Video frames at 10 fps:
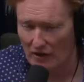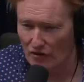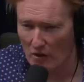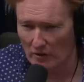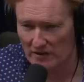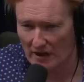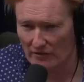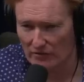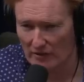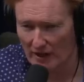No one's getting
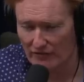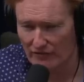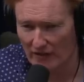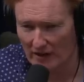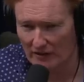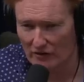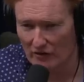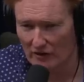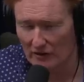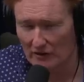through that fucking door.